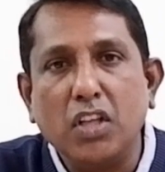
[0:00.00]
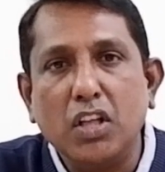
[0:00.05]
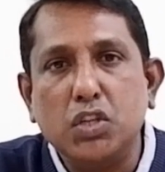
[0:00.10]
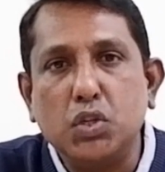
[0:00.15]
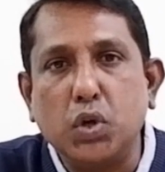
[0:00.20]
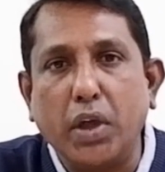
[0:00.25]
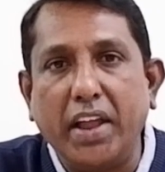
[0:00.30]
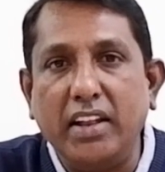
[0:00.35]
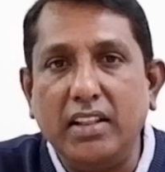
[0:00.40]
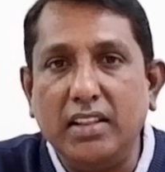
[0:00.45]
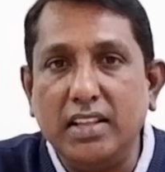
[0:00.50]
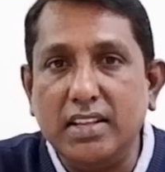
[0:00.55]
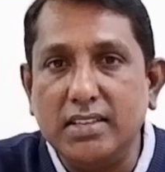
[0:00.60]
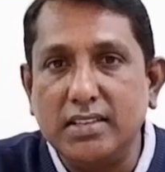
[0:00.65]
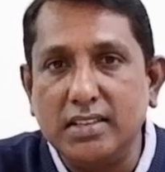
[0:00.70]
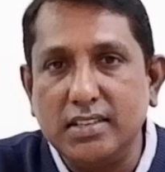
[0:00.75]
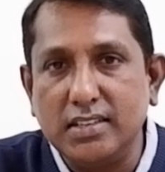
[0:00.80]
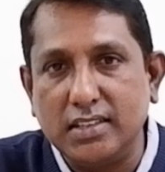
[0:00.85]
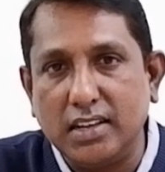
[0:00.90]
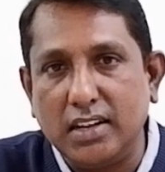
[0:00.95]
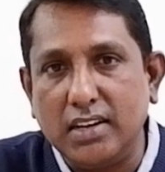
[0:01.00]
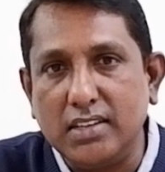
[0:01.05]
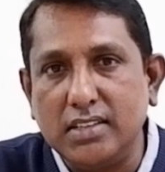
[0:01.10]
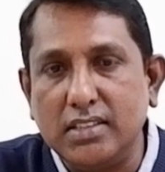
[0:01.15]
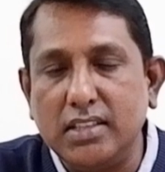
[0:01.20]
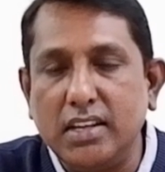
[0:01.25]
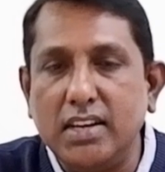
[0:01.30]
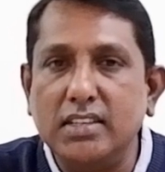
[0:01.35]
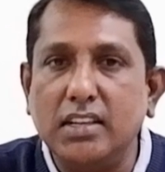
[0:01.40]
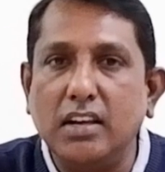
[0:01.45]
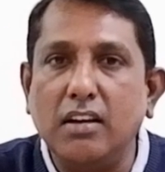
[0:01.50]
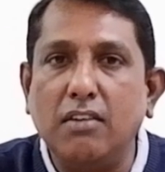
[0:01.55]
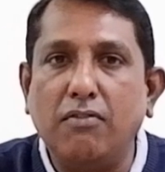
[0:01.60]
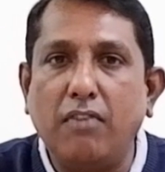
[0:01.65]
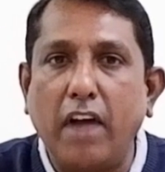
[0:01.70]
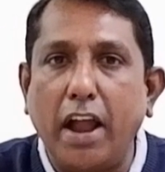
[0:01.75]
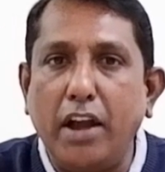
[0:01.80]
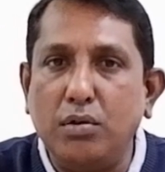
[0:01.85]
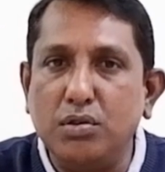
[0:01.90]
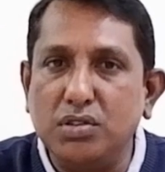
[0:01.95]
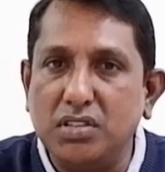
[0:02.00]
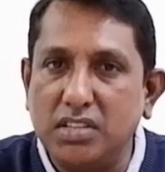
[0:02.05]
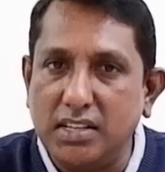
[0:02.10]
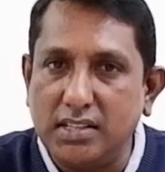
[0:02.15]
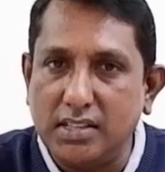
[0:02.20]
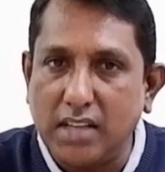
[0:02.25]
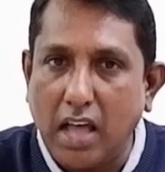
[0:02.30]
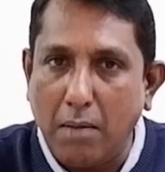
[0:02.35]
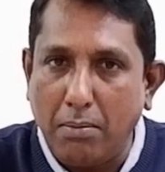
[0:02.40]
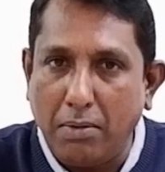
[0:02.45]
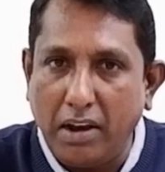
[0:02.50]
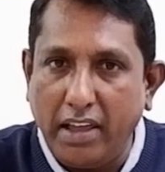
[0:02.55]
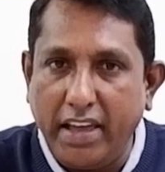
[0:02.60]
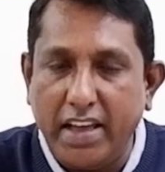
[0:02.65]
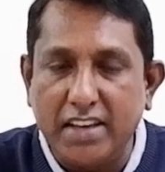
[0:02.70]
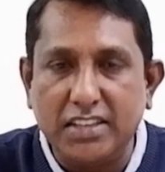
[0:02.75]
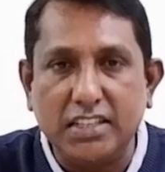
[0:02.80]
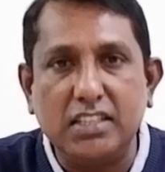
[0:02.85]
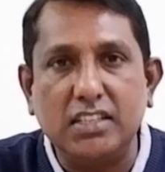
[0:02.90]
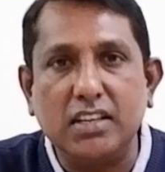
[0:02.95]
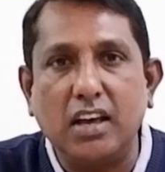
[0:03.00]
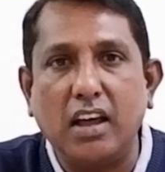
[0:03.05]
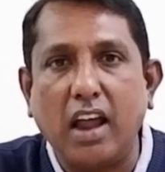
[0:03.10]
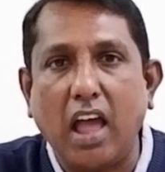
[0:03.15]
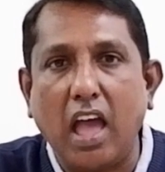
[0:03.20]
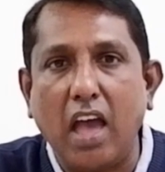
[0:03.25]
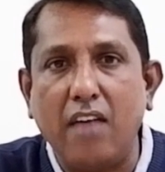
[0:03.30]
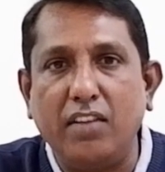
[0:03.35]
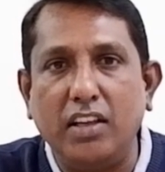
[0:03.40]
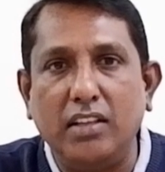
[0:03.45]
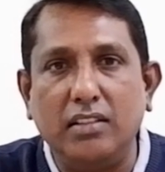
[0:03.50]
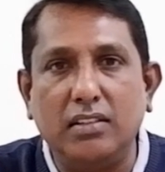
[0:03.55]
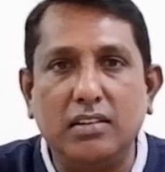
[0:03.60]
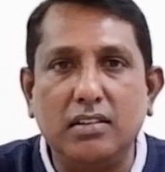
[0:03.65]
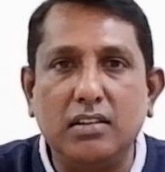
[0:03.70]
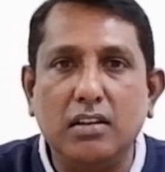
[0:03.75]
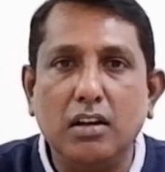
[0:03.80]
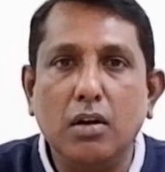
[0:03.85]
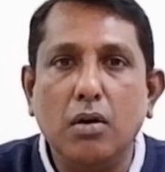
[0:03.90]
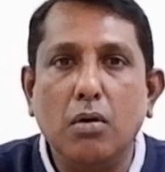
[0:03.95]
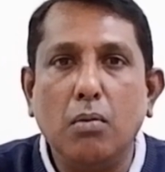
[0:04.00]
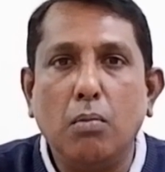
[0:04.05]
So in these results, there is a 5 to 6 applications are having the